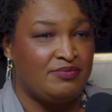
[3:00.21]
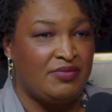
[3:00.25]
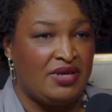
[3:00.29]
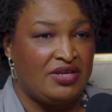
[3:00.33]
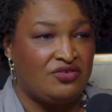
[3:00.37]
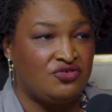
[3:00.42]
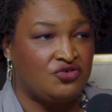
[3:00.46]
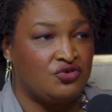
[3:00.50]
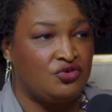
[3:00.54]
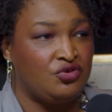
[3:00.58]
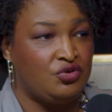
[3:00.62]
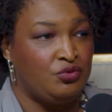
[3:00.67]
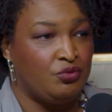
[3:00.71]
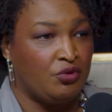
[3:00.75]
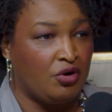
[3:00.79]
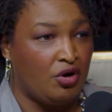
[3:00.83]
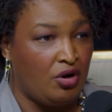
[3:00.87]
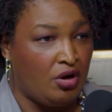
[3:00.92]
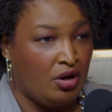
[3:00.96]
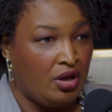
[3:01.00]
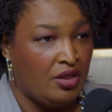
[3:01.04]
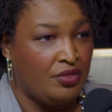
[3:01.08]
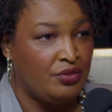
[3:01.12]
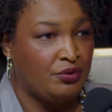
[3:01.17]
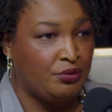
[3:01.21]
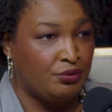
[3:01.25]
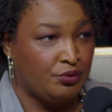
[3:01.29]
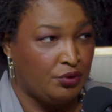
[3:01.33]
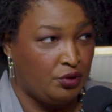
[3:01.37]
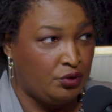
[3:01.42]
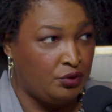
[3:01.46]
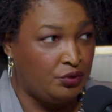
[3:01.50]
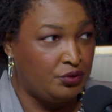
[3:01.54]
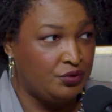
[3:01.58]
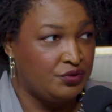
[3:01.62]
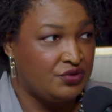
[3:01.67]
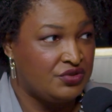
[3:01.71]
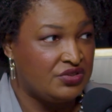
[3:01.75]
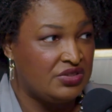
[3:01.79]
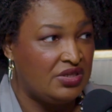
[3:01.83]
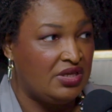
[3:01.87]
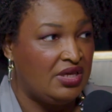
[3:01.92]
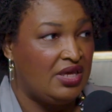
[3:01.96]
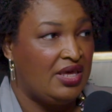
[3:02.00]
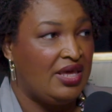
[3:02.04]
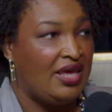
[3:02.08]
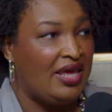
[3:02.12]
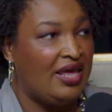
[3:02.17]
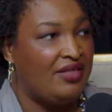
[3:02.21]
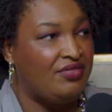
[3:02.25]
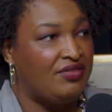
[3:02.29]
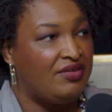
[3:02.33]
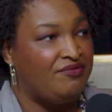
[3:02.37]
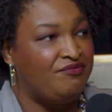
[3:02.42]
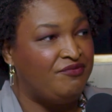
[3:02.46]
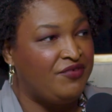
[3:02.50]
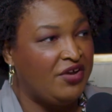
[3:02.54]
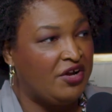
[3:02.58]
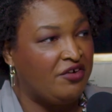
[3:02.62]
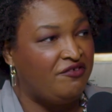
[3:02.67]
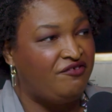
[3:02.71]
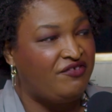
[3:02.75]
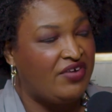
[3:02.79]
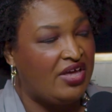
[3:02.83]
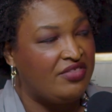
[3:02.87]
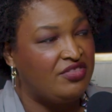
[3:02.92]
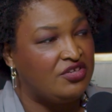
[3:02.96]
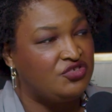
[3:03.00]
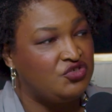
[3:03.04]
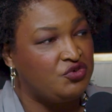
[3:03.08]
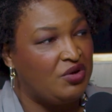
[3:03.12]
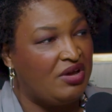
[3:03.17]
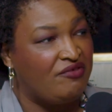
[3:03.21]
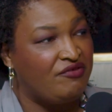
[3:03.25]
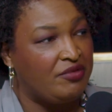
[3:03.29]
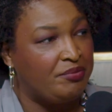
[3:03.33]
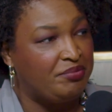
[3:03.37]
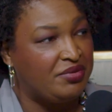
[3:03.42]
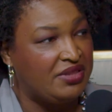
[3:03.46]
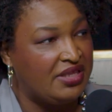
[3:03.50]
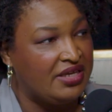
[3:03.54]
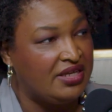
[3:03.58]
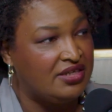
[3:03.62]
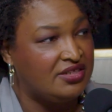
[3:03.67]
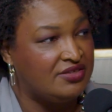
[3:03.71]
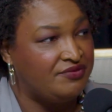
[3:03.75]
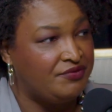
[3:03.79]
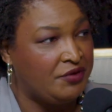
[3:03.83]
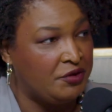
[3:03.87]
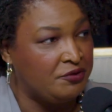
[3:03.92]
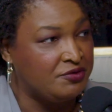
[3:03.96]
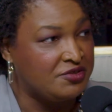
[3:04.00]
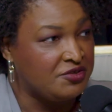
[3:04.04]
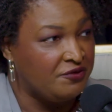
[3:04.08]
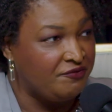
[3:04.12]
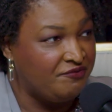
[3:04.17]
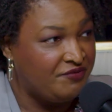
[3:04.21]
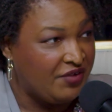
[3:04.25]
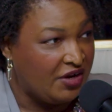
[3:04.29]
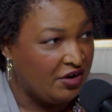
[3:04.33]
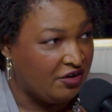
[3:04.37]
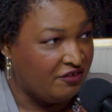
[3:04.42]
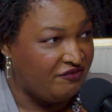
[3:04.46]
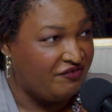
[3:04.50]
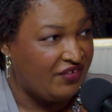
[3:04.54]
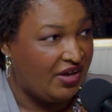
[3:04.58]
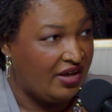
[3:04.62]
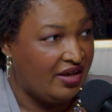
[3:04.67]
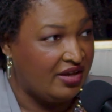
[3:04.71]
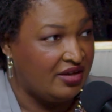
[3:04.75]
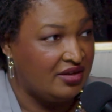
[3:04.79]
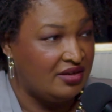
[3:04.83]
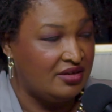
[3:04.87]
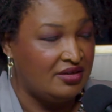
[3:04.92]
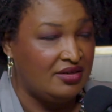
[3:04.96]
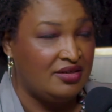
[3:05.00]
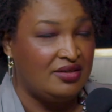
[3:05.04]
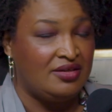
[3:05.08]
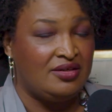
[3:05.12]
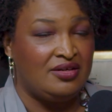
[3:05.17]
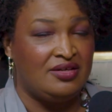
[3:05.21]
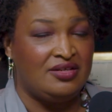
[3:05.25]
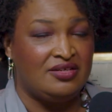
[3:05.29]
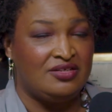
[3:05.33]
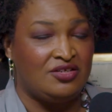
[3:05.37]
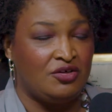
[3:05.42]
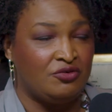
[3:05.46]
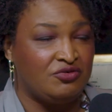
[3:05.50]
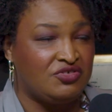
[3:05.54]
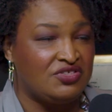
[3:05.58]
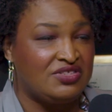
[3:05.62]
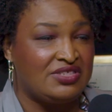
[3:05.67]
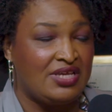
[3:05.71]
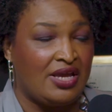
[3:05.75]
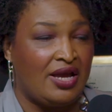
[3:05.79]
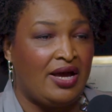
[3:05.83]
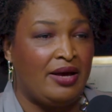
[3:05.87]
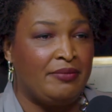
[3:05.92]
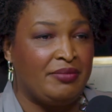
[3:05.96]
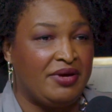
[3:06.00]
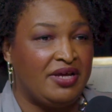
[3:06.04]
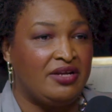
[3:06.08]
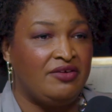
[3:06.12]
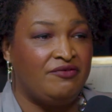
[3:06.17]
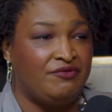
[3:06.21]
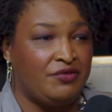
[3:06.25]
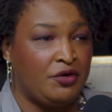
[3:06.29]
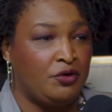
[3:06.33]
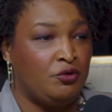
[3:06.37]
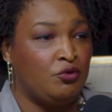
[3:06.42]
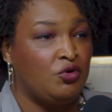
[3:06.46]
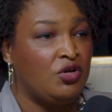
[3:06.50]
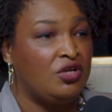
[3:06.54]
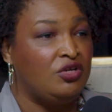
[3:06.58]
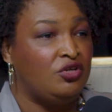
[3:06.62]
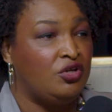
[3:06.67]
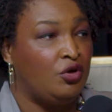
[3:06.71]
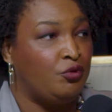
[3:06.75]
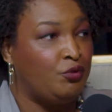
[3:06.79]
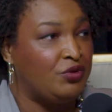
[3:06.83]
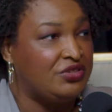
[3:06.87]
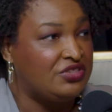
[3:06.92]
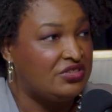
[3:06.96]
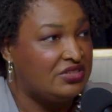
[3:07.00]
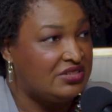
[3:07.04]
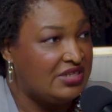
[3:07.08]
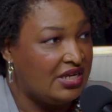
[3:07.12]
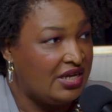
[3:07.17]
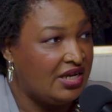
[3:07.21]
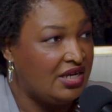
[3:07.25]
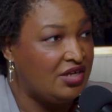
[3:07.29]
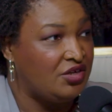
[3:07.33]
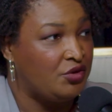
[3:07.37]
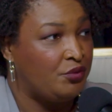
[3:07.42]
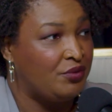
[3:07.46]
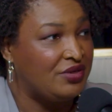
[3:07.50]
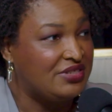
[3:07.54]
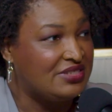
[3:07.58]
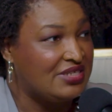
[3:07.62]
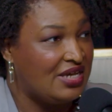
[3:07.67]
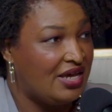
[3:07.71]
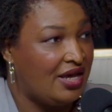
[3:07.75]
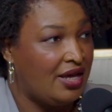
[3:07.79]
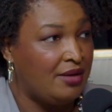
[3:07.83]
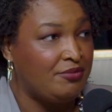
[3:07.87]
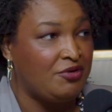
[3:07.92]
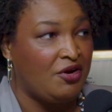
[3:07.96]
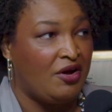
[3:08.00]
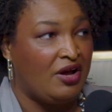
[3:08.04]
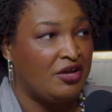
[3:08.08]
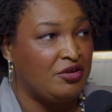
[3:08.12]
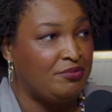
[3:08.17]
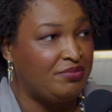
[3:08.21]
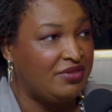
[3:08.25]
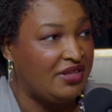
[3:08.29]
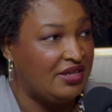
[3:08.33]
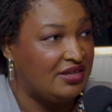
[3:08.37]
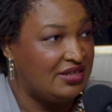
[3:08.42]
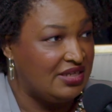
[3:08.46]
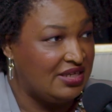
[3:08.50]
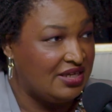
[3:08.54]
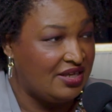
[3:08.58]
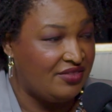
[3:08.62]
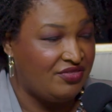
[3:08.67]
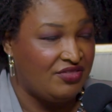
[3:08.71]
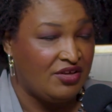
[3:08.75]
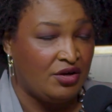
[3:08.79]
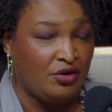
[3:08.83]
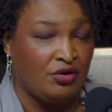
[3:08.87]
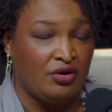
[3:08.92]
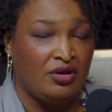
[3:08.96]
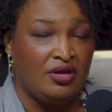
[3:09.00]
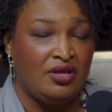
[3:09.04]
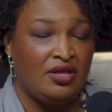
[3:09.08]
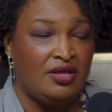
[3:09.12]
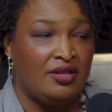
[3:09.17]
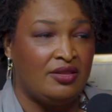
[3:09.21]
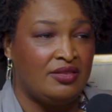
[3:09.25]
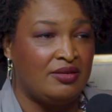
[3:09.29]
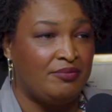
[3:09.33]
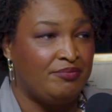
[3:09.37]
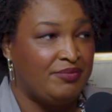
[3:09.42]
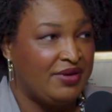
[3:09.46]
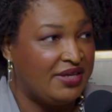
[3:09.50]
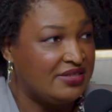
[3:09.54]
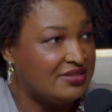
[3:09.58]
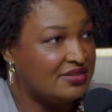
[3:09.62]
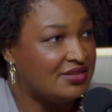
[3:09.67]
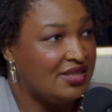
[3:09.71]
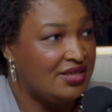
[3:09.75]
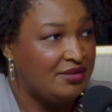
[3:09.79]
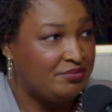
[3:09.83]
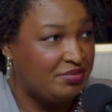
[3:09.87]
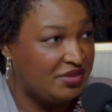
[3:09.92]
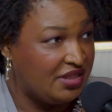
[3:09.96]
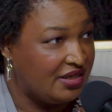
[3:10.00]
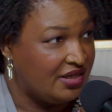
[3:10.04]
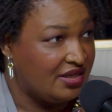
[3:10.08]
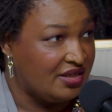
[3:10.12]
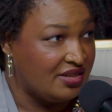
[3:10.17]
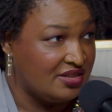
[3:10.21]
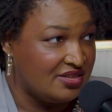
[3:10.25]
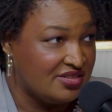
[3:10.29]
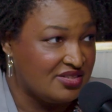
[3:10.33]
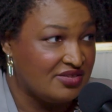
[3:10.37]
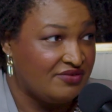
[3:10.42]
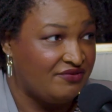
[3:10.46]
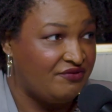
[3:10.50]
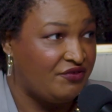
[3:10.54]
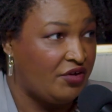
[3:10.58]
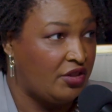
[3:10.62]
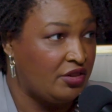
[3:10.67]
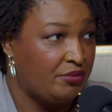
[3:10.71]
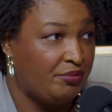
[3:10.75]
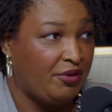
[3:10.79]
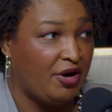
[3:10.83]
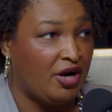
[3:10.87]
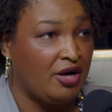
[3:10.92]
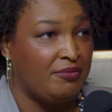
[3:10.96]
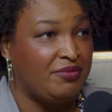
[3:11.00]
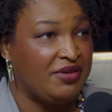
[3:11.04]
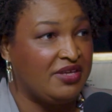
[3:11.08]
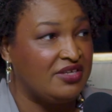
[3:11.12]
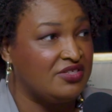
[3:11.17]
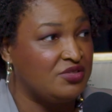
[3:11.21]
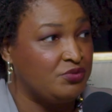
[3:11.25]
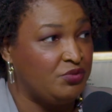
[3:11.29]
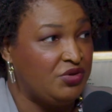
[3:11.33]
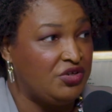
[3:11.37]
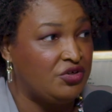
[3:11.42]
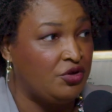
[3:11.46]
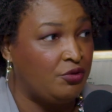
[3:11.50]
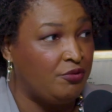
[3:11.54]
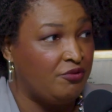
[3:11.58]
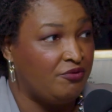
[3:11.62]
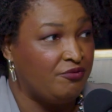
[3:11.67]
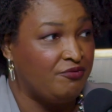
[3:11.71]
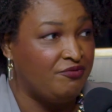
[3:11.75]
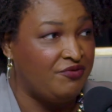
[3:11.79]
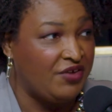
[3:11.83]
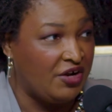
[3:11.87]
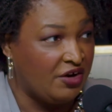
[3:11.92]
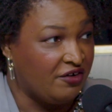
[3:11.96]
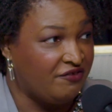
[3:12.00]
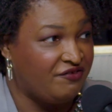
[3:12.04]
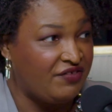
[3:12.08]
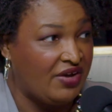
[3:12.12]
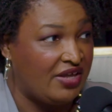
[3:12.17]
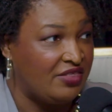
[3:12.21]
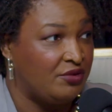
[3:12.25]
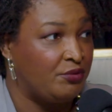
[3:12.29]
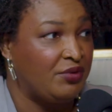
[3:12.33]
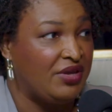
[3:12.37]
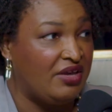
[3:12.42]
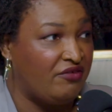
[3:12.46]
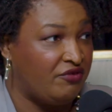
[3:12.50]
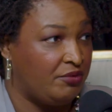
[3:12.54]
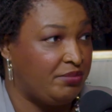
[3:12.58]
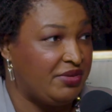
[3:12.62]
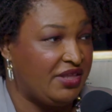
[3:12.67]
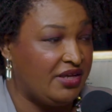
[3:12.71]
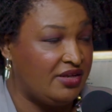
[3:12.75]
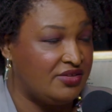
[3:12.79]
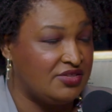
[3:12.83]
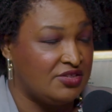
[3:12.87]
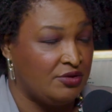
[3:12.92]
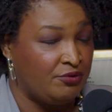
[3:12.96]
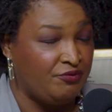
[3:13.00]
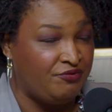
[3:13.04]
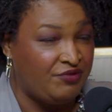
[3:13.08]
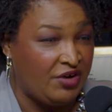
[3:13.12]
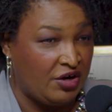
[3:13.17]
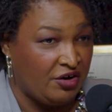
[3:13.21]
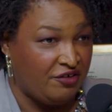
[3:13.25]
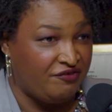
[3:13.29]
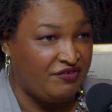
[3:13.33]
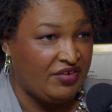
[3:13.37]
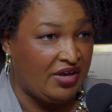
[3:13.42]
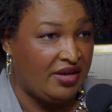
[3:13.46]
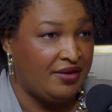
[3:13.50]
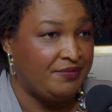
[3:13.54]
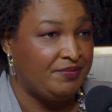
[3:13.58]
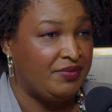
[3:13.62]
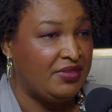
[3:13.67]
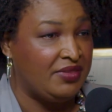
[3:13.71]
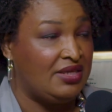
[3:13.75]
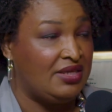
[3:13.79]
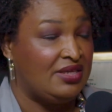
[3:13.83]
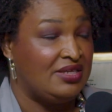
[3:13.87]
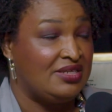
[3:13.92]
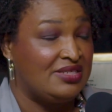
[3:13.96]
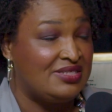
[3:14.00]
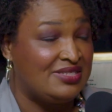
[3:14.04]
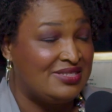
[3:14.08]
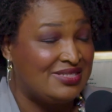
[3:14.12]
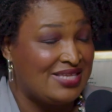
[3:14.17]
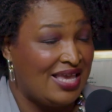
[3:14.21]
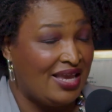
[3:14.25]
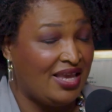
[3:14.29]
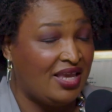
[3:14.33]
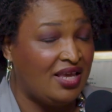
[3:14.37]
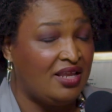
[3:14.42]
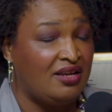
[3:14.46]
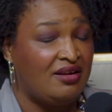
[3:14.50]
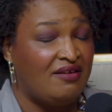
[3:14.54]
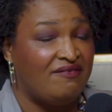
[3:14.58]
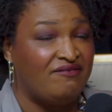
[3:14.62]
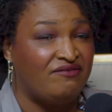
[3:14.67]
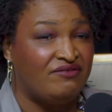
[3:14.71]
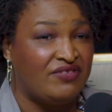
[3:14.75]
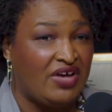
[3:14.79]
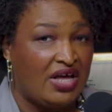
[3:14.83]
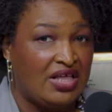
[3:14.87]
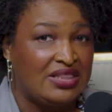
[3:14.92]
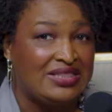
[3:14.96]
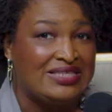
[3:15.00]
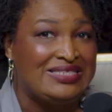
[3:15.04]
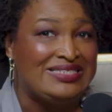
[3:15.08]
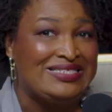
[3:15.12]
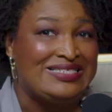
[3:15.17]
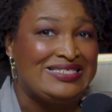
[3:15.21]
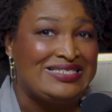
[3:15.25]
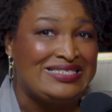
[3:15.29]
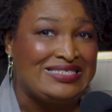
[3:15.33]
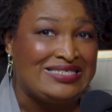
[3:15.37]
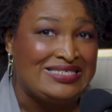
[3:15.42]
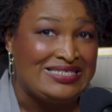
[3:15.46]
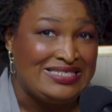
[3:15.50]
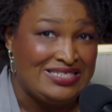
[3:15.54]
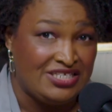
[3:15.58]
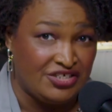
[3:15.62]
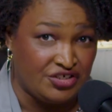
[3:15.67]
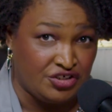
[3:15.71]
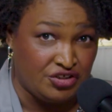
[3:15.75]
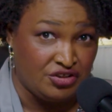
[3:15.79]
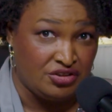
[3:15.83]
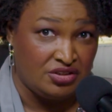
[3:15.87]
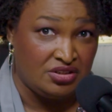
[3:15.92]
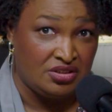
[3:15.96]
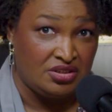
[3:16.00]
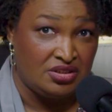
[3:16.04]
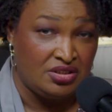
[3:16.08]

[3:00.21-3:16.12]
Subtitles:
Make sure you are on the rolls. And then verify that you have a plan to vote. So verify. Don't just say, I'm going to vote. Know which day, know what time, know how you plan to get there. The best laid plans fall apart because we don't verify that we have a plan. So verify. Second, volunteer.